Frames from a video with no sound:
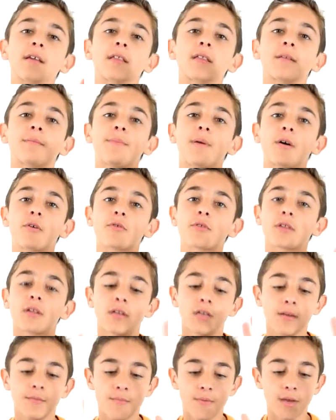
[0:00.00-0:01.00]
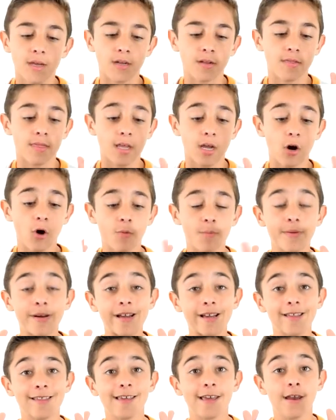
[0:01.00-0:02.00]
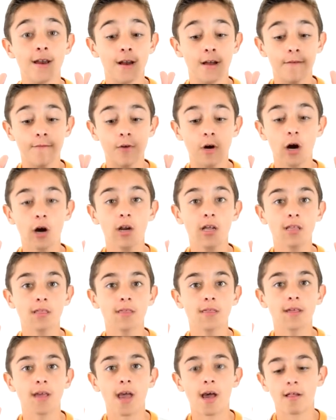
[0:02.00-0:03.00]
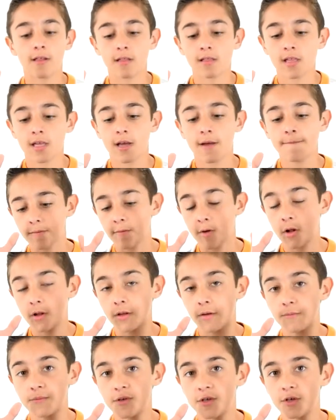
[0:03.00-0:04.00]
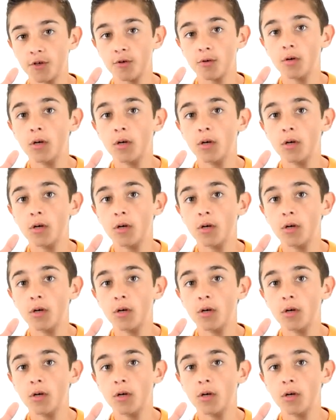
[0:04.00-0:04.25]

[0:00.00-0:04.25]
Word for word: is supposed to depict the opening scene of Guardians of the Galaxy Volume 2,